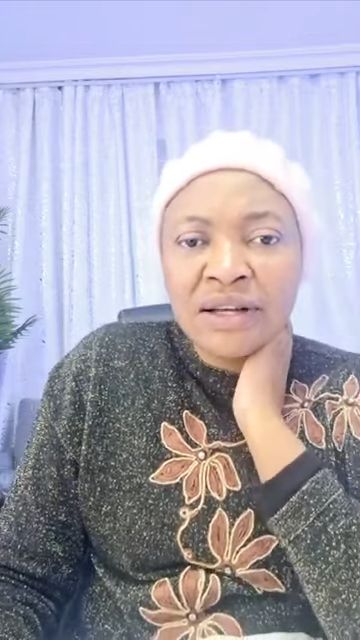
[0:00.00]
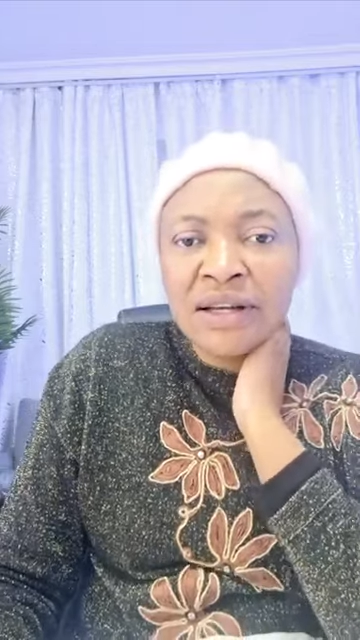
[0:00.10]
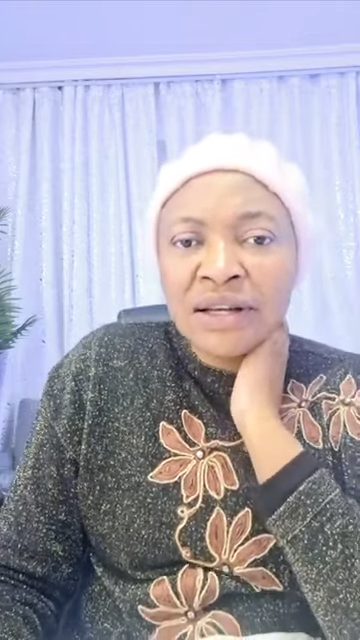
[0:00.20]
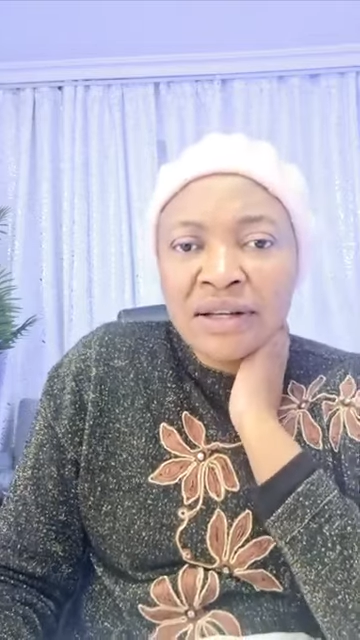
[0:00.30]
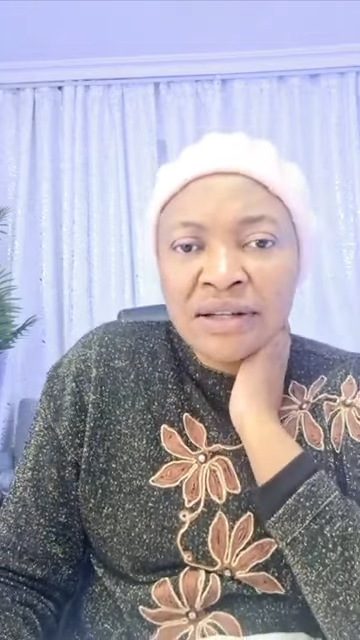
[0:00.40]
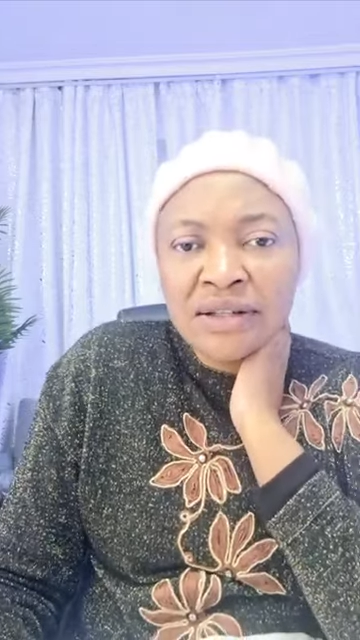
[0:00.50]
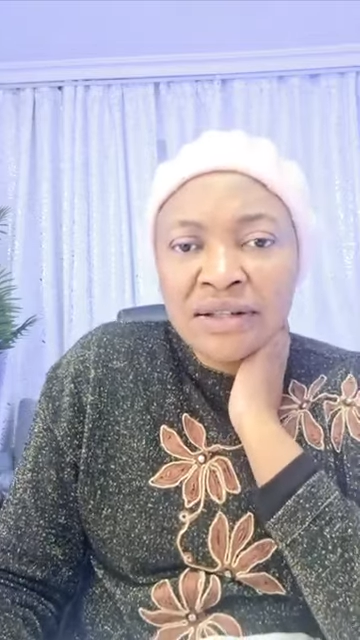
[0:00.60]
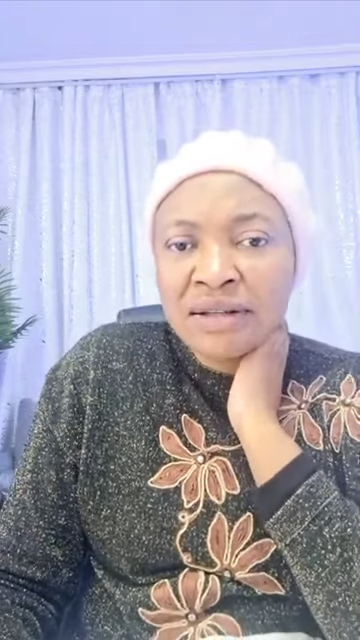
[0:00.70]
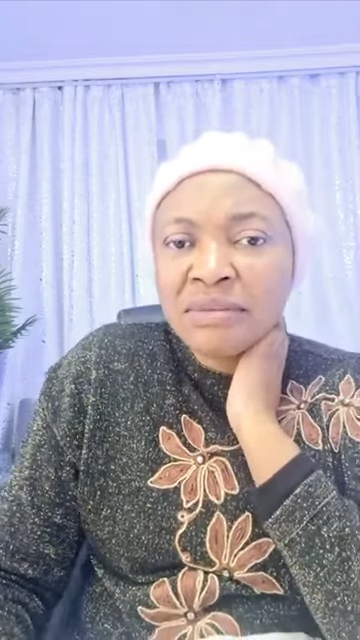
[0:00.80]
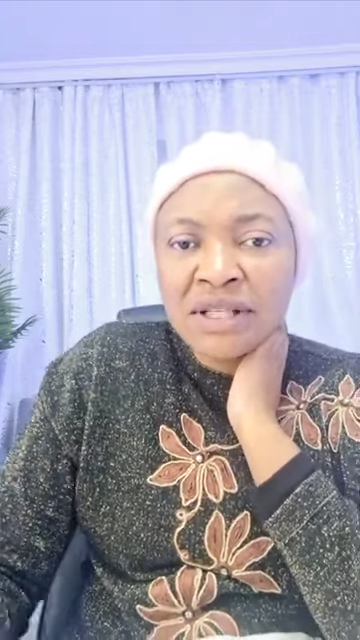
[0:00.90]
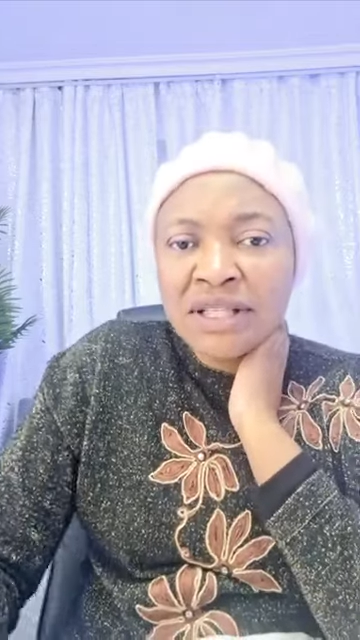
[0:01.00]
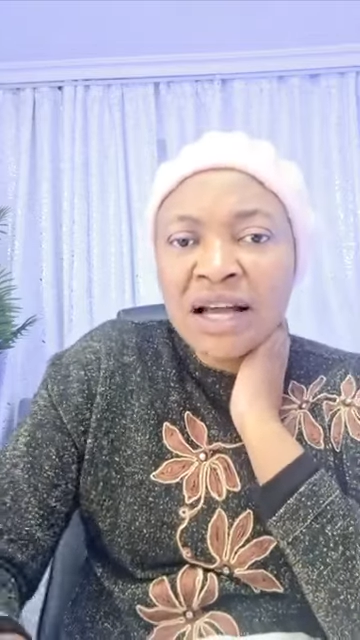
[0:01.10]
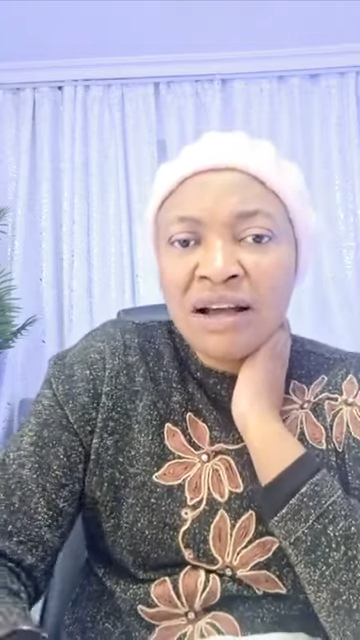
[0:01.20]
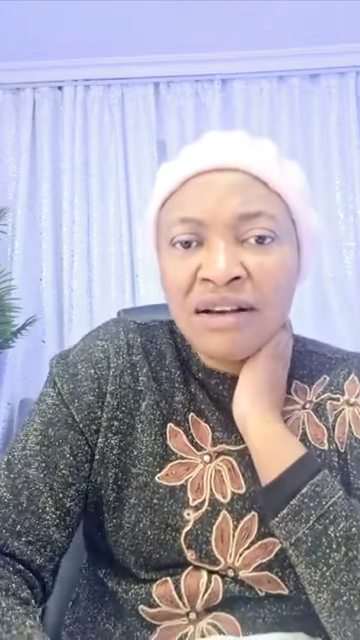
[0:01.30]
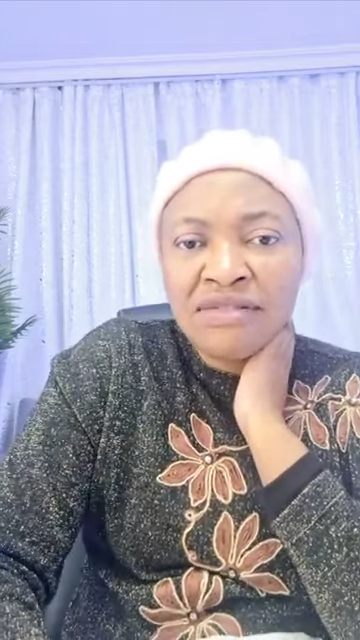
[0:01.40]
Uh, some Mr.
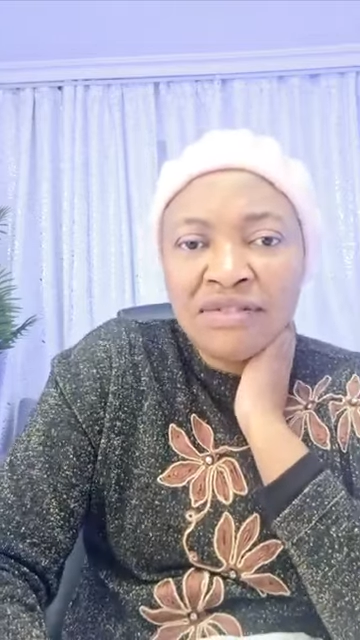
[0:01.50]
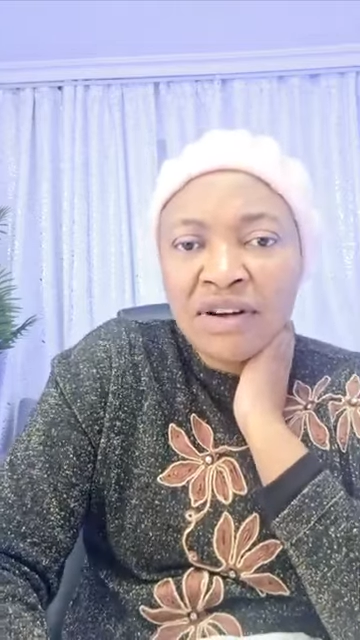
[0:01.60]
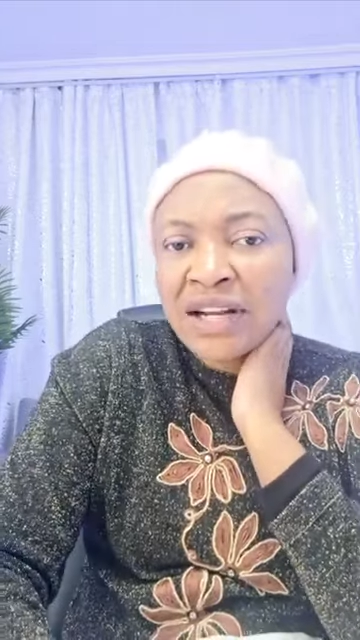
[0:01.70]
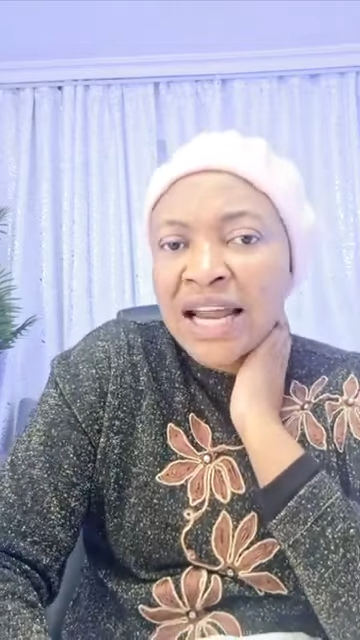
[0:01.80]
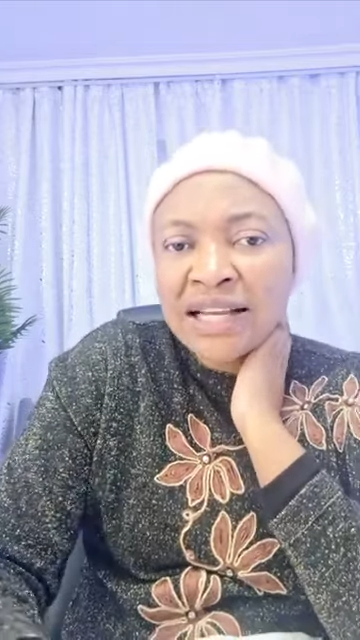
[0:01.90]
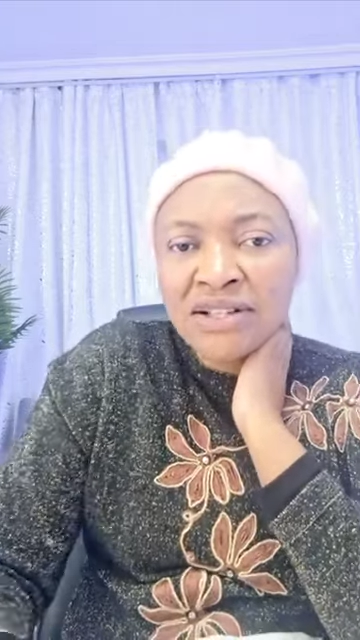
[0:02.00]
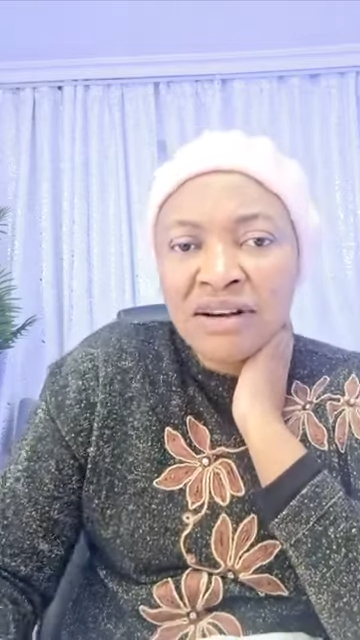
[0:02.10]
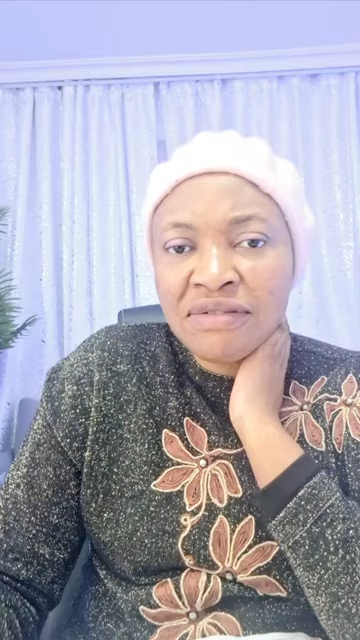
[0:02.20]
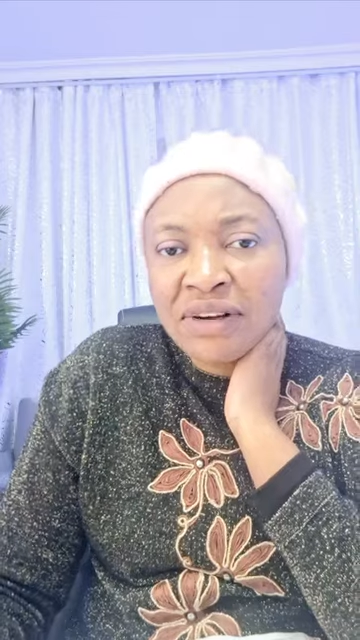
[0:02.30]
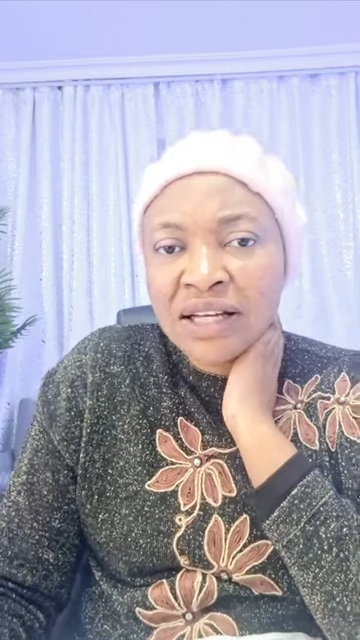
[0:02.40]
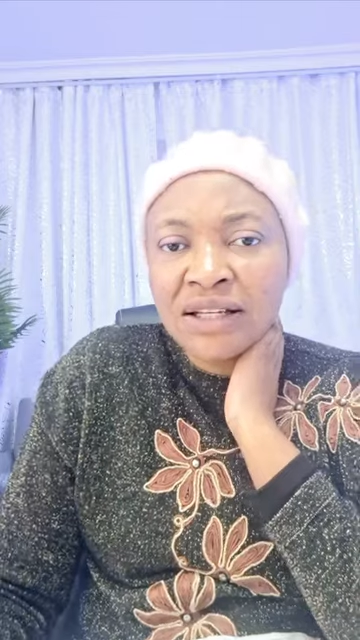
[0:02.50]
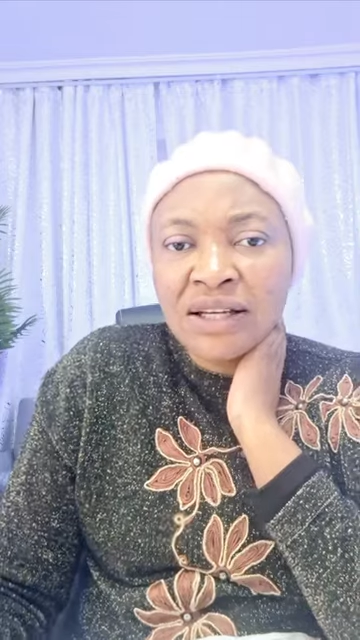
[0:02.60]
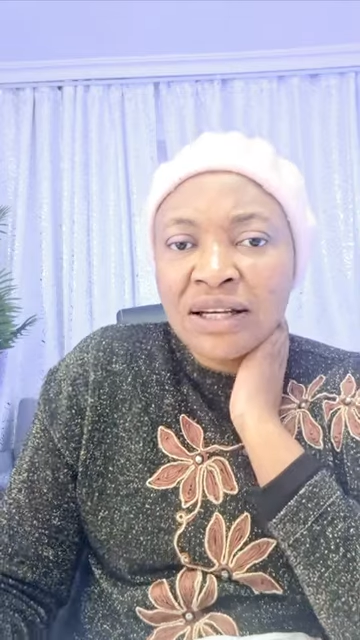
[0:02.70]
Off. A light offer.